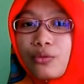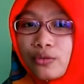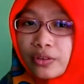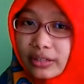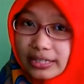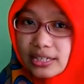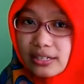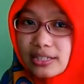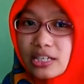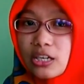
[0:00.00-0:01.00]
improving
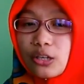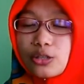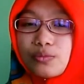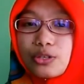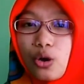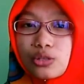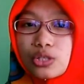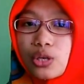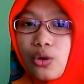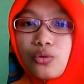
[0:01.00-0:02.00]
listening skills, but
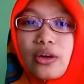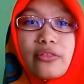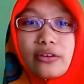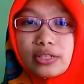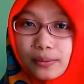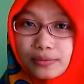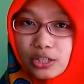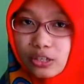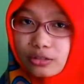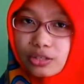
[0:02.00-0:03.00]
also their
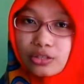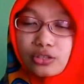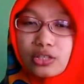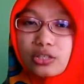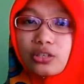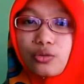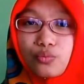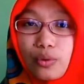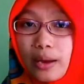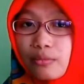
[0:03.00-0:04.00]
sub-skills such as
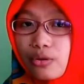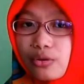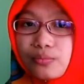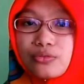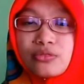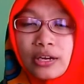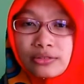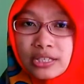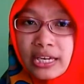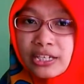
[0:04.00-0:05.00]
grammar,
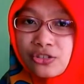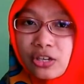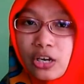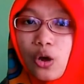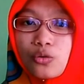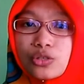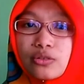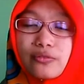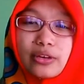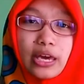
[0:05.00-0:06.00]
pronunciation, and
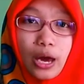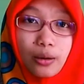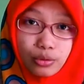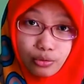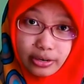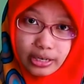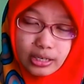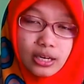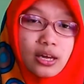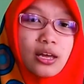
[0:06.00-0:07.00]
also the
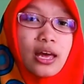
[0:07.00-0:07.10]
vocabulary.